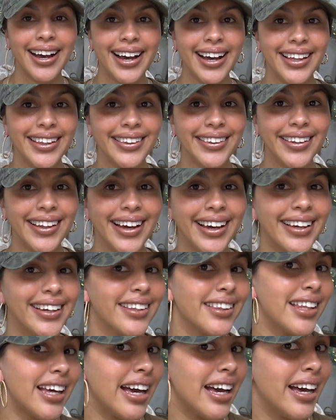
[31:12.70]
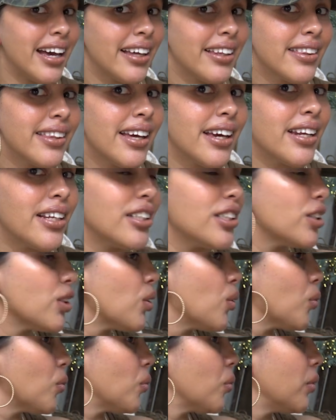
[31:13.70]
I like that. That is
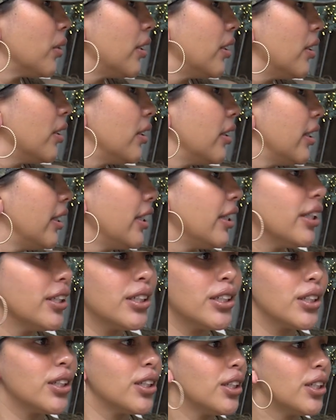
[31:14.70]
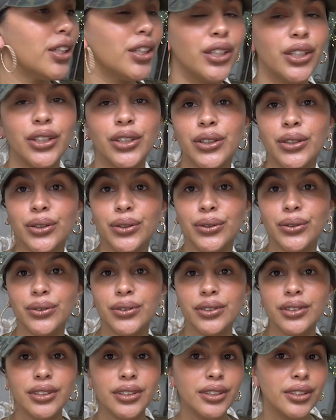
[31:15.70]
really
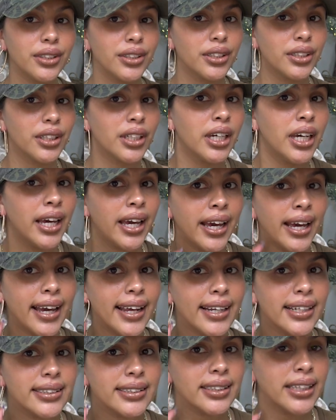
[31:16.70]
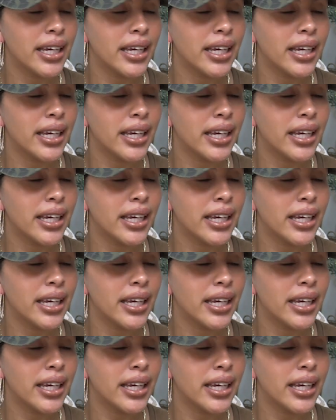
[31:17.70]
cute. And it's